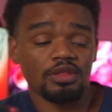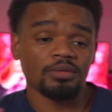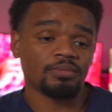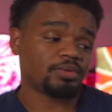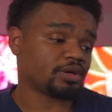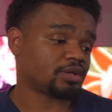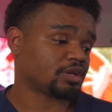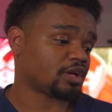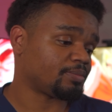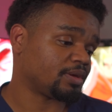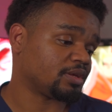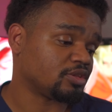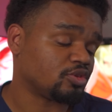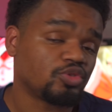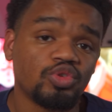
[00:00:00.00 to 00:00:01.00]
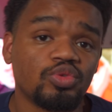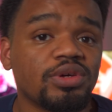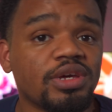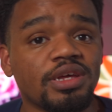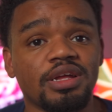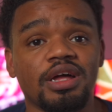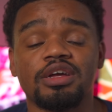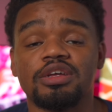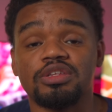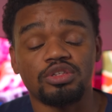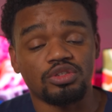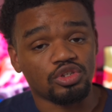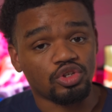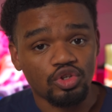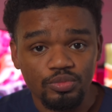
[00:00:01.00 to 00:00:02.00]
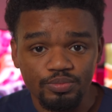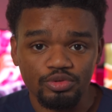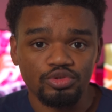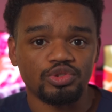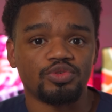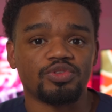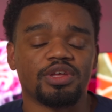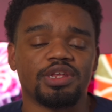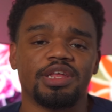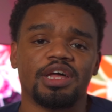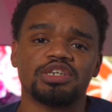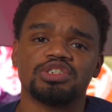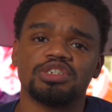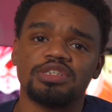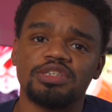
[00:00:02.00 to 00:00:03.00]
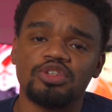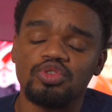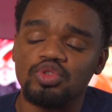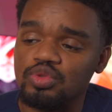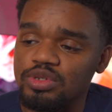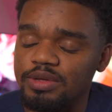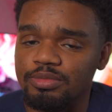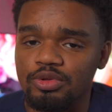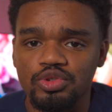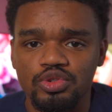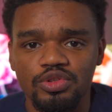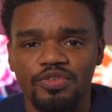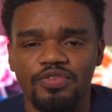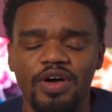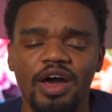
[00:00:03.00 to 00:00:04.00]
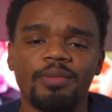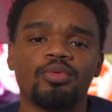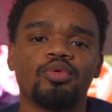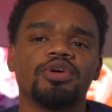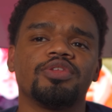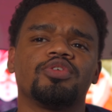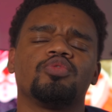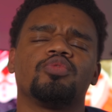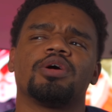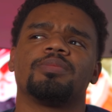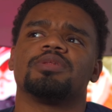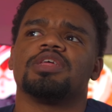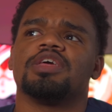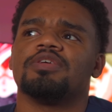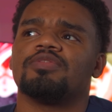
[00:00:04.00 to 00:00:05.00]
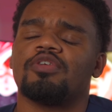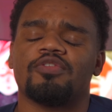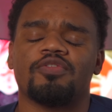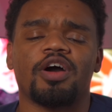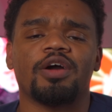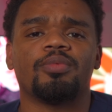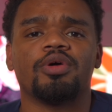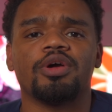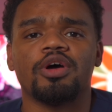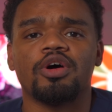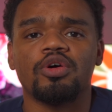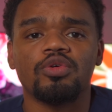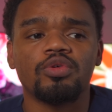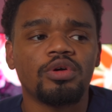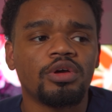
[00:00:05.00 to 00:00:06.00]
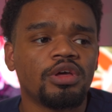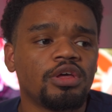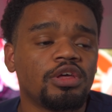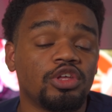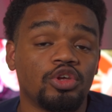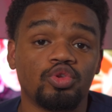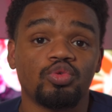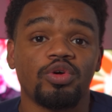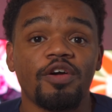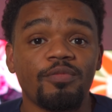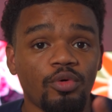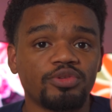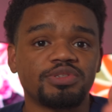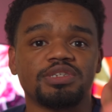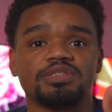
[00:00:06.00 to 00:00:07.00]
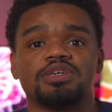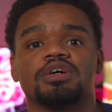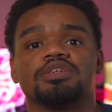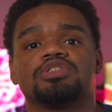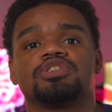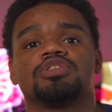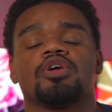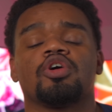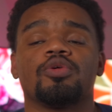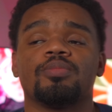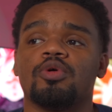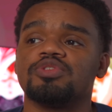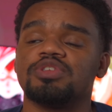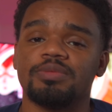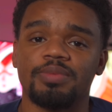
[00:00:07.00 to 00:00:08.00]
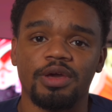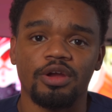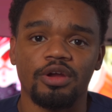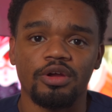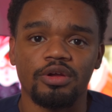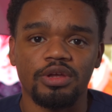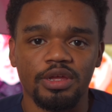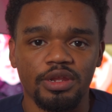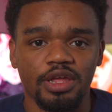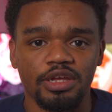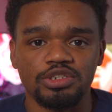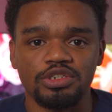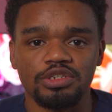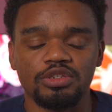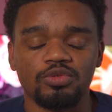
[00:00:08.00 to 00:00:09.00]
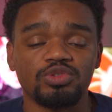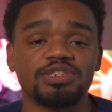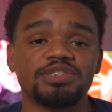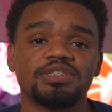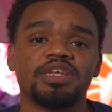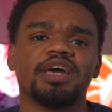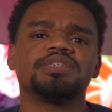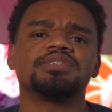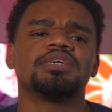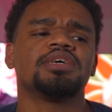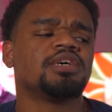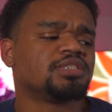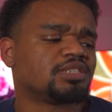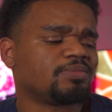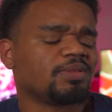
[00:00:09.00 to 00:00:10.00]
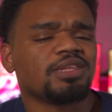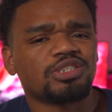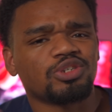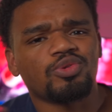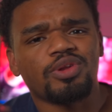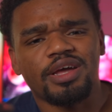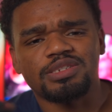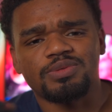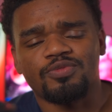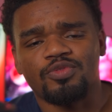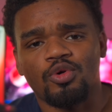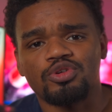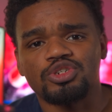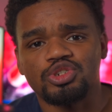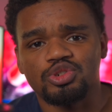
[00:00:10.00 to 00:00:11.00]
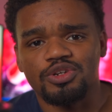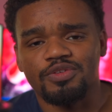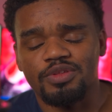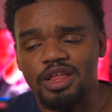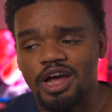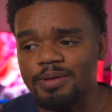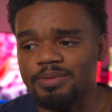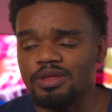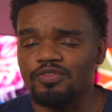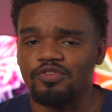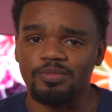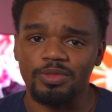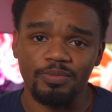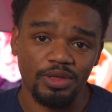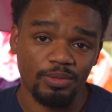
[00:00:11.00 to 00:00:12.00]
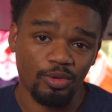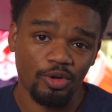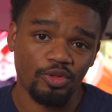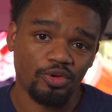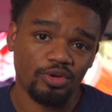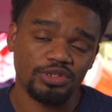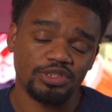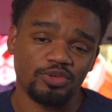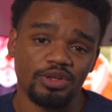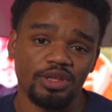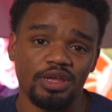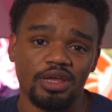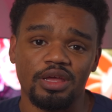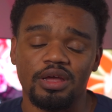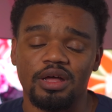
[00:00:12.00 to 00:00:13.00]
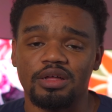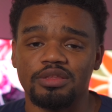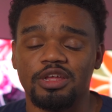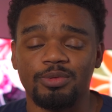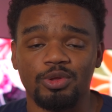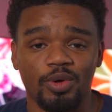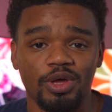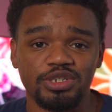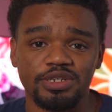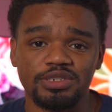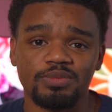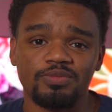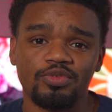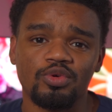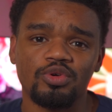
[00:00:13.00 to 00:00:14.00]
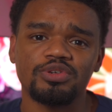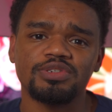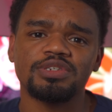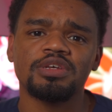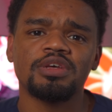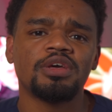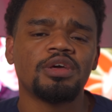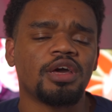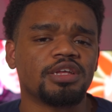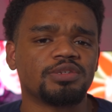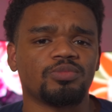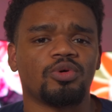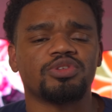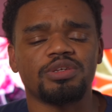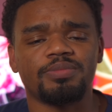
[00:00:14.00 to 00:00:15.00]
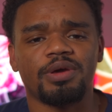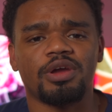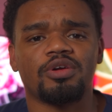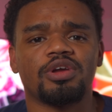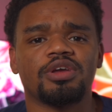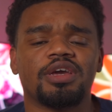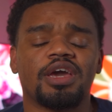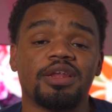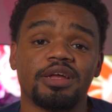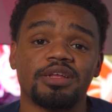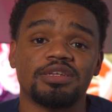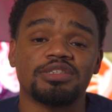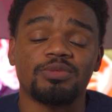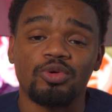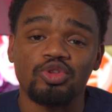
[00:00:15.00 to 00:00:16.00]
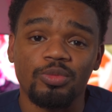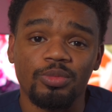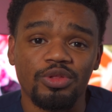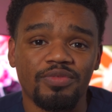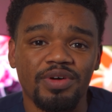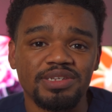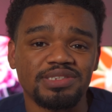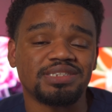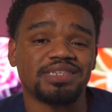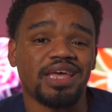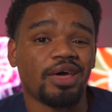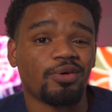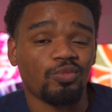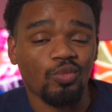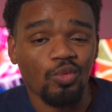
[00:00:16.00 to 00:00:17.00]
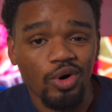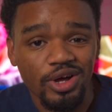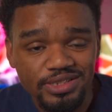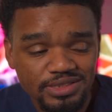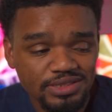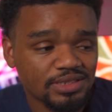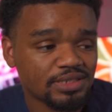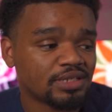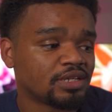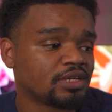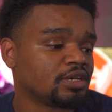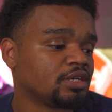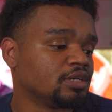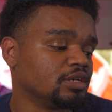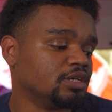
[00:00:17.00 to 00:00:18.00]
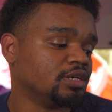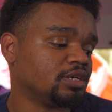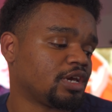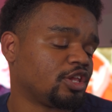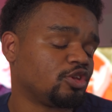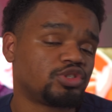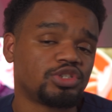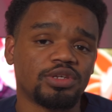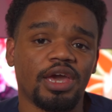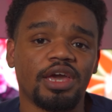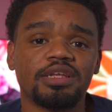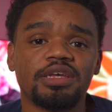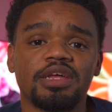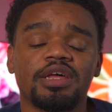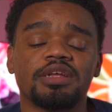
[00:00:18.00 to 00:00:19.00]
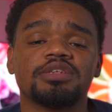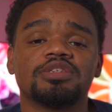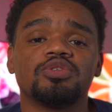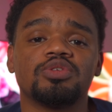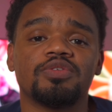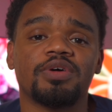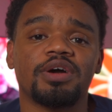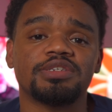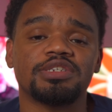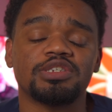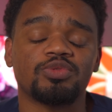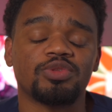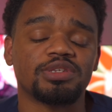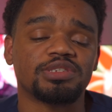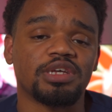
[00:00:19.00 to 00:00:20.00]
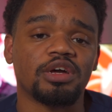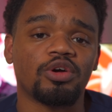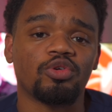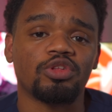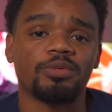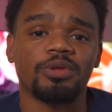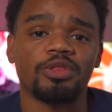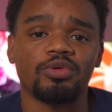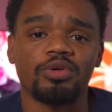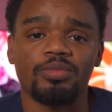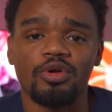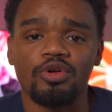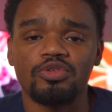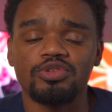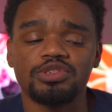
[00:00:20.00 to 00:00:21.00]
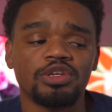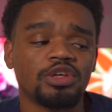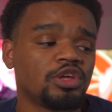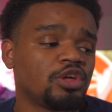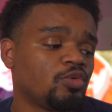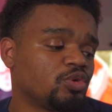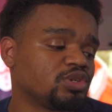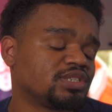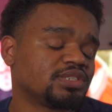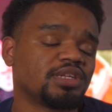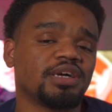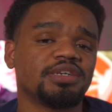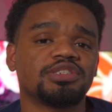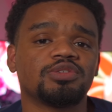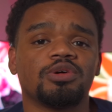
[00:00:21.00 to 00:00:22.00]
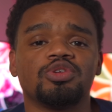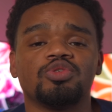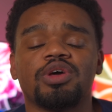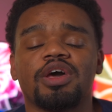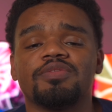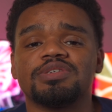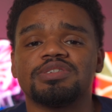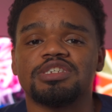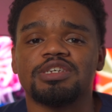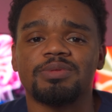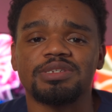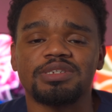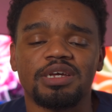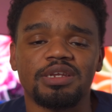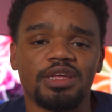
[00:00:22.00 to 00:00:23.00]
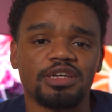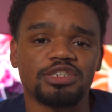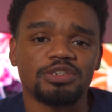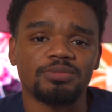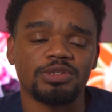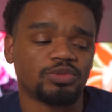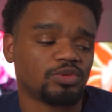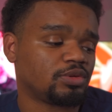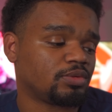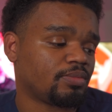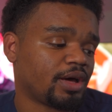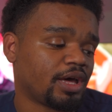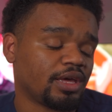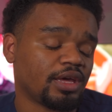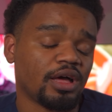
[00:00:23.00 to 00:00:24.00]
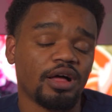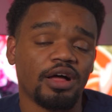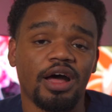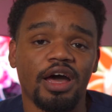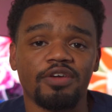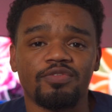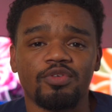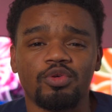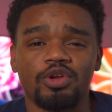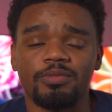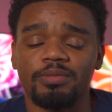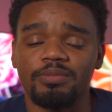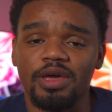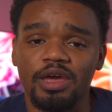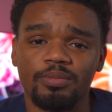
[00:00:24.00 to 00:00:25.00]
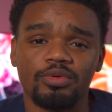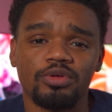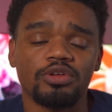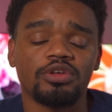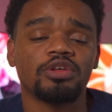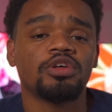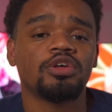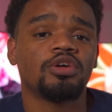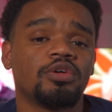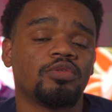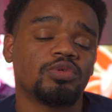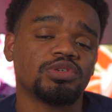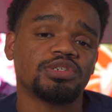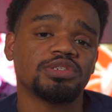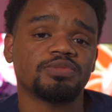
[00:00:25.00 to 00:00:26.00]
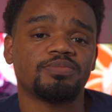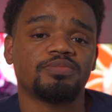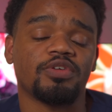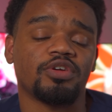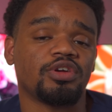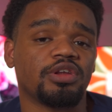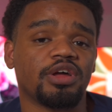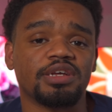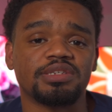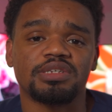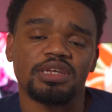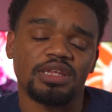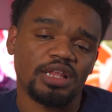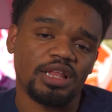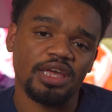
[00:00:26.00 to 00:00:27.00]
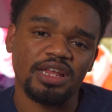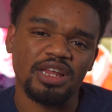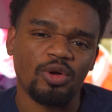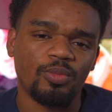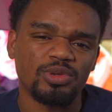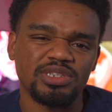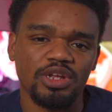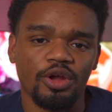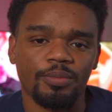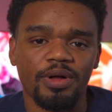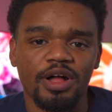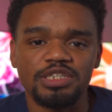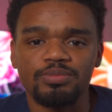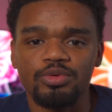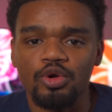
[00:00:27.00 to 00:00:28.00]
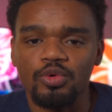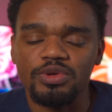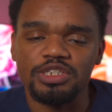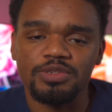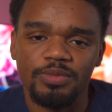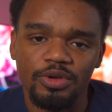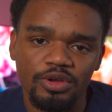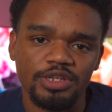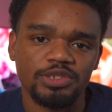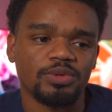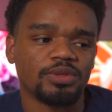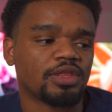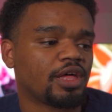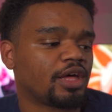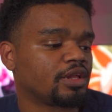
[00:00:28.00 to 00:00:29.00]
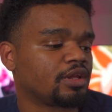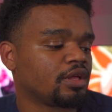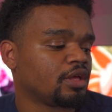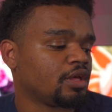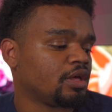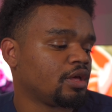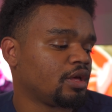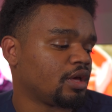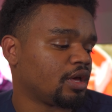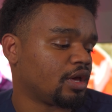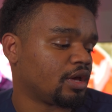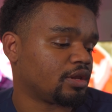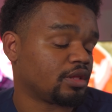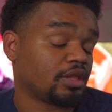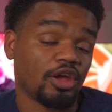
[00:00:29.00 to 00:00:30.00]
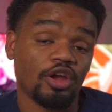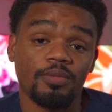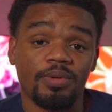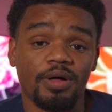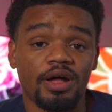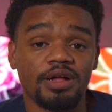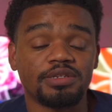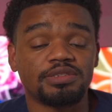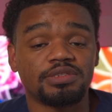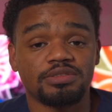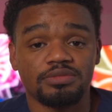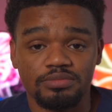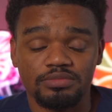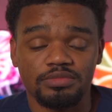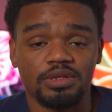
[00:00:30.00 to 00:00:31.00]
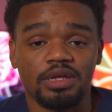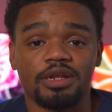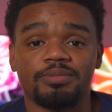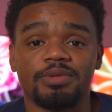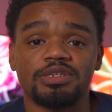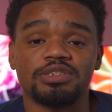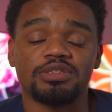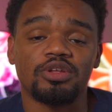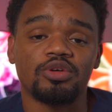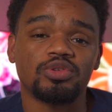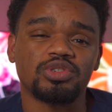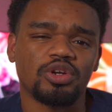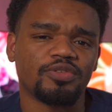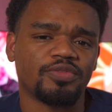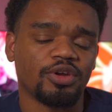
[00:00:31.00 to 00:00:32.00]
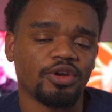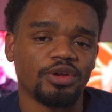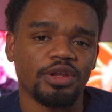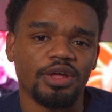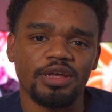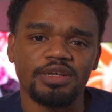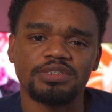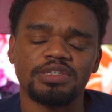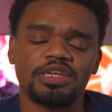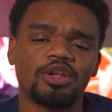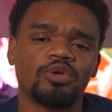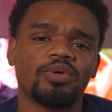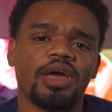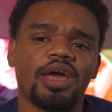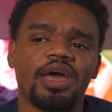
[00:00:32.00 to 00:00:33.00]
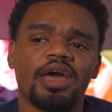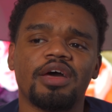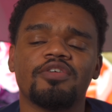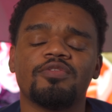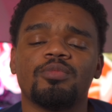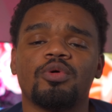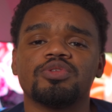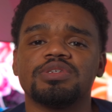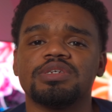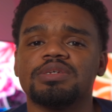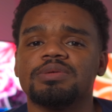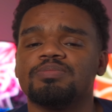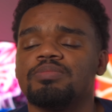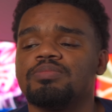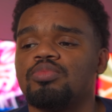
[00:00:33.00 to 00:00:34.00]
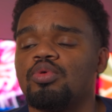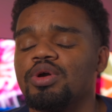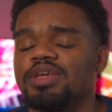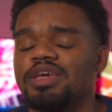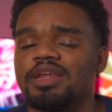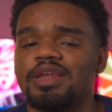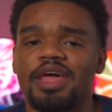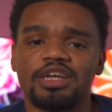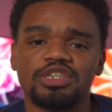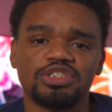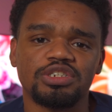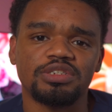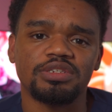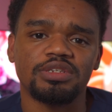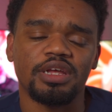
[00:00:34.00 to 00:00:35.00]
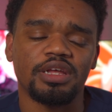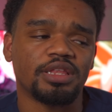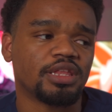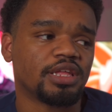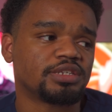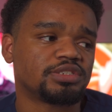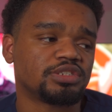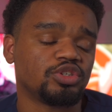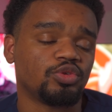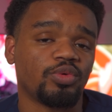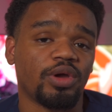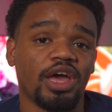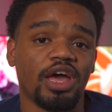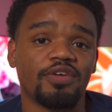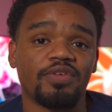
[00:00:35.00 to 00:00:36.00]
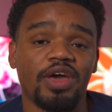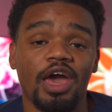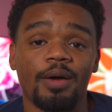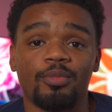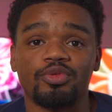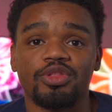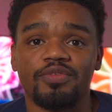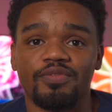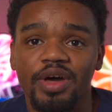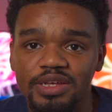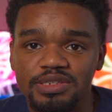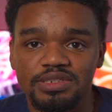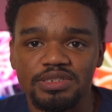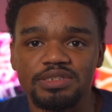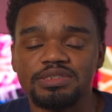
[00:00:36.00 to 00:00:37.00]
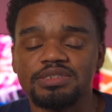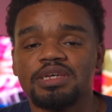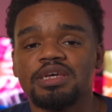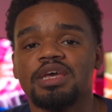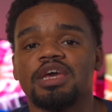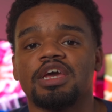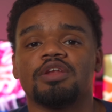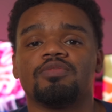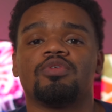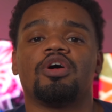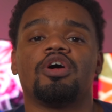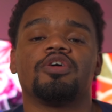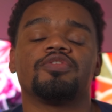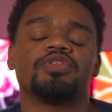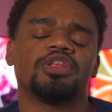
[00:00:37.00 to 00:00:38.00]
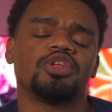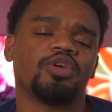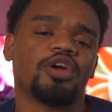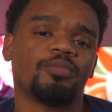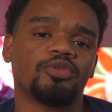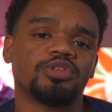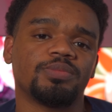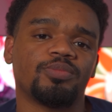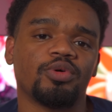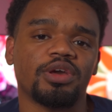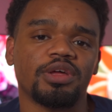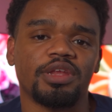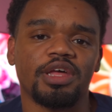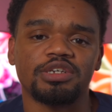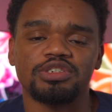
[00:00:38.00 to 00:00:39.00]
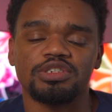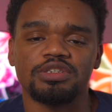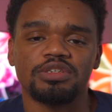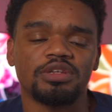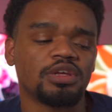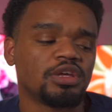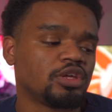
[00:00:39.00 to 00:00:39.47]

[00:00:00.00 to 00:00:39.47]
But I mean, you do get a good Bluetooth connection. You do get Bluetooth 5.2, I believe, or 5.0. You do have multi-touch or multi-pair connection, which is nice. Something the Sony XM4s should have adopted from the big brother Sony Wh-XM4s is multi-pairing, connecting to multiple devices at once. You can connect to two devices with the Soundcore Liberty 3 Pros, which is nice. So I do have a seamless connection between my iPhone and my MacBook, which is very nice to get like an almost AirPods Pro experience with that. And the AirPods, I mentioned those are very nice. They don't have multi-point connection unless you have Apple devices involved. Then you have multi-point connection.